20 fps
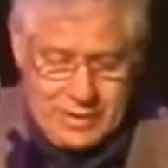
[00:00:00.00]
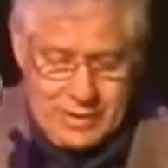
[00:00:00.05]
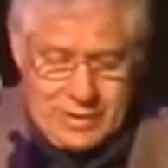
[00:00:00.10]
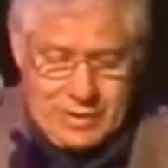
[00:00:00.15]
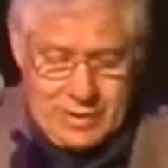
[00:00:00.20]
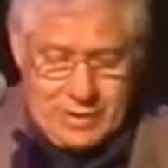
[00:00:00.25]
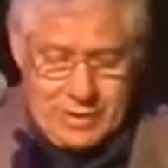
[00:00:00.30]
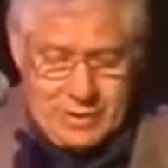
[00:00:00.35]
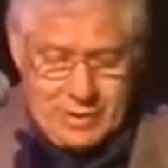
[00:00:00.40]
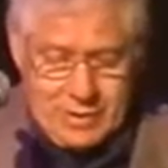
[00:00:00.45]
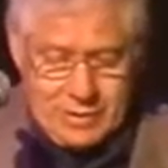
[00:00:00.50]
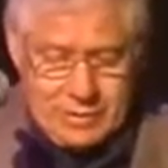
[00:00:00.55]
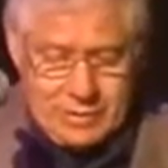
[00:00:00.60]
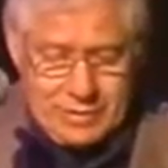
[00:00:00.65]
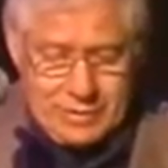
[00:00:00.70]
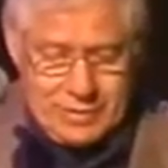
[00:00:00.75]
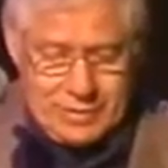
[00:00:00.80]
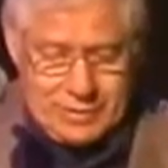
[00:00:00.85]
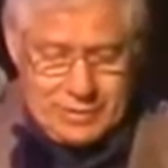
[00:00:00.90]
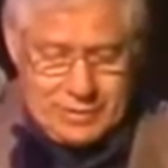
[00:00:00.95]
And
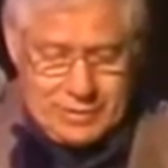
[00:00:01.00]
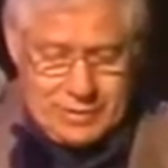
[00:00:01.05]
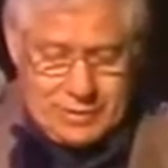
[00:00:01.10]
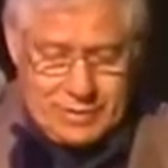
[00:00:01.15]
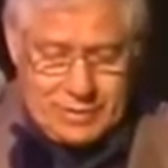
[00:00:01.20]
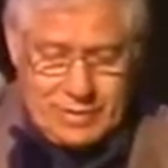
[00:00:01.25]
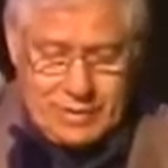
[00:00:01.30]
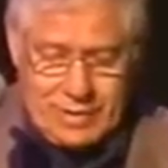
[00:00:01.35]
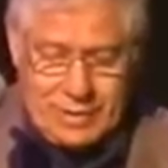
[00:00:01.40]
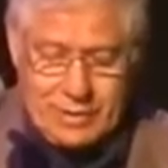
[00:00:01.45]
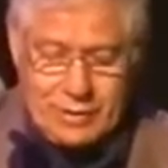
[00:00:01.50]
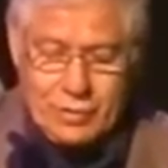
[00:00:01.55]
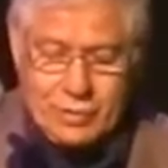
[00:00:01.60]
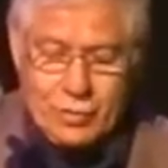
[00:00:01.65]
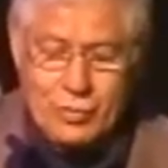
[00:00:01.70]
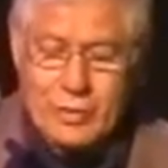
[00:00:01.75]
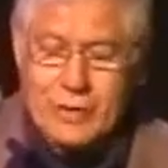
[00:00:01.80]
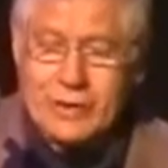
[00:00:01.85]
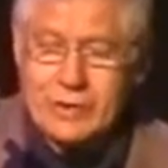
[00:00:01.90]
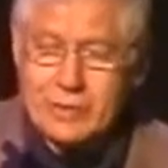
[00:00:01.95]
hello
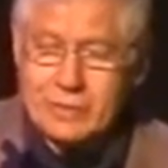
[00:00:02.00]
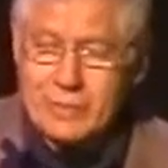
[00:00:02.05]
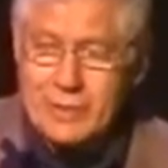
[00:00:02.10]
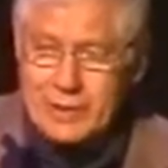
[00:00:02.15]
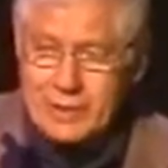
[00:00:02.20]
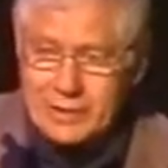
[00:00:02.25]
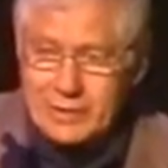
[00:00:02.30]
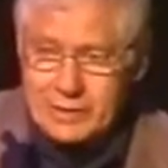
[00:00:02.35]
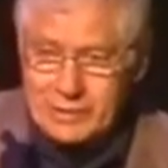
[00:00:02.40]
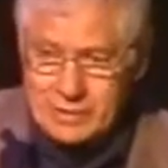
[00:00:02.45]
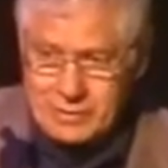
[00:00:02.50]
and my